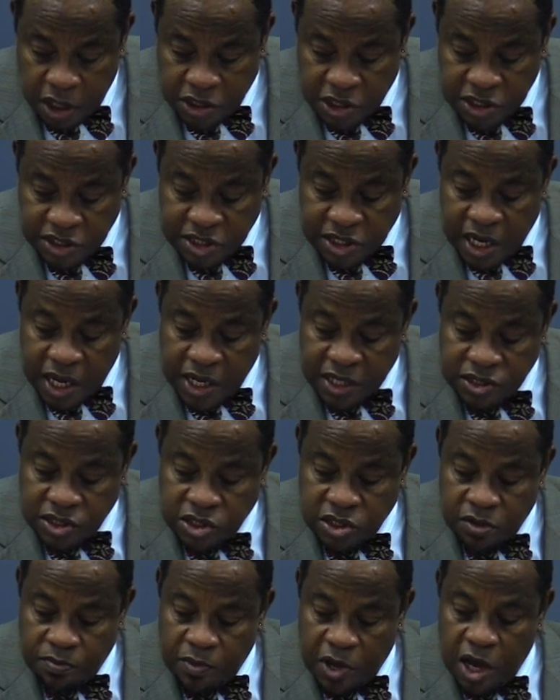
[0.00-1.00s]
this
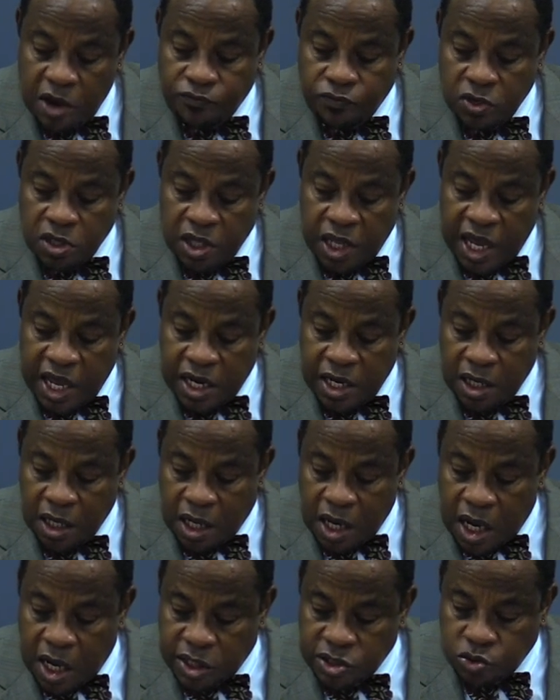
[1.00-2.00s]
custom of relating
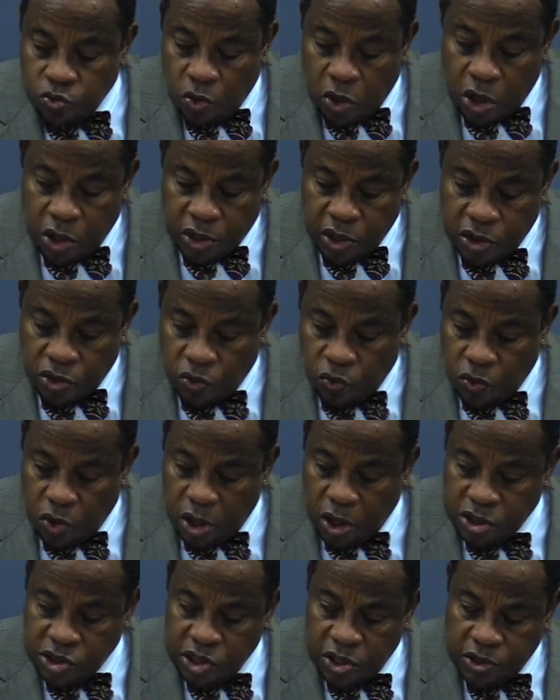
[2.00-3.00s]
God's work in the
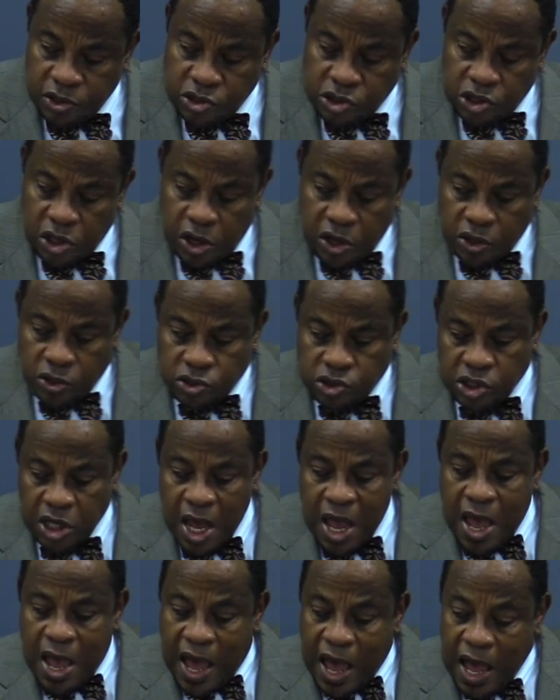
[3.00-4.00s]
world to the church,
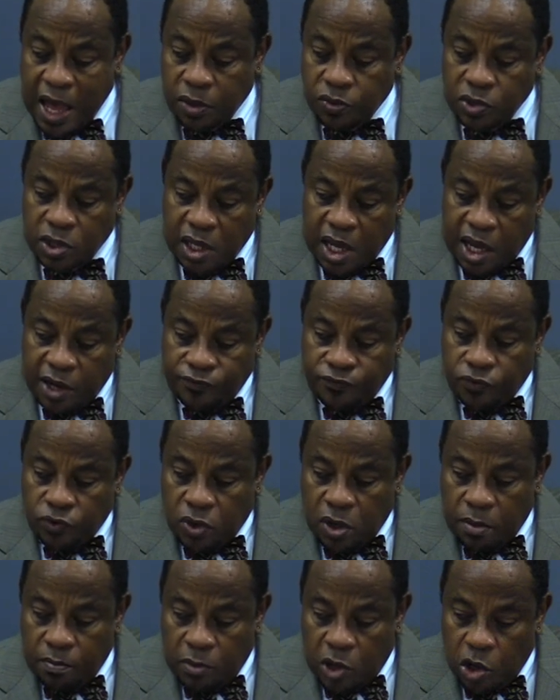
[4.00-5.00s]
I would like
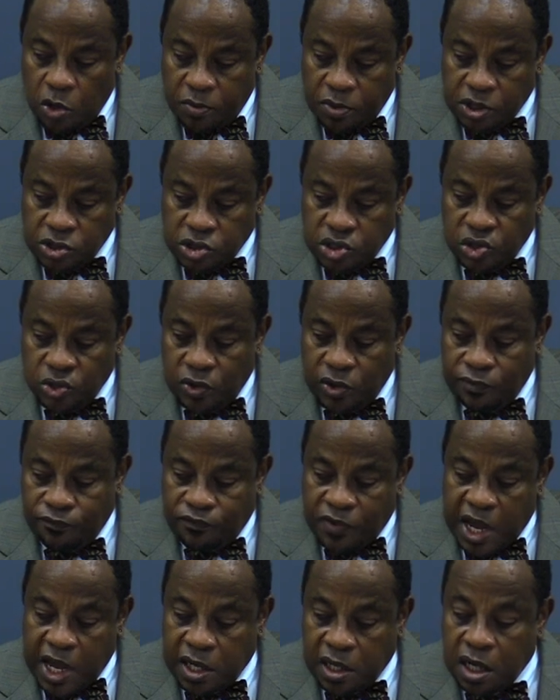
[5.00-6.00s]
for a moment to
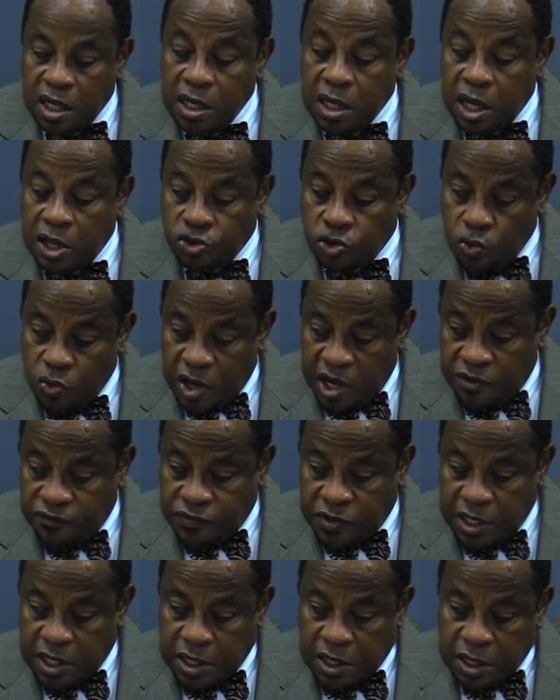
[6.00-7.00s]
invite another way of
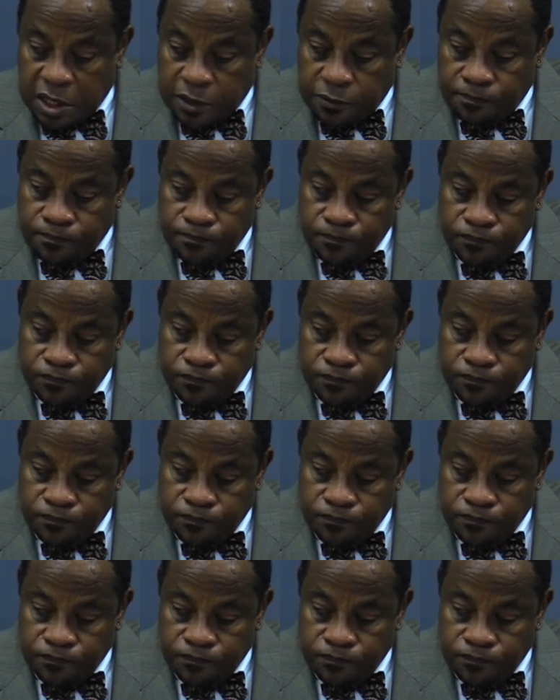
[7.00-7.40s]
thinking.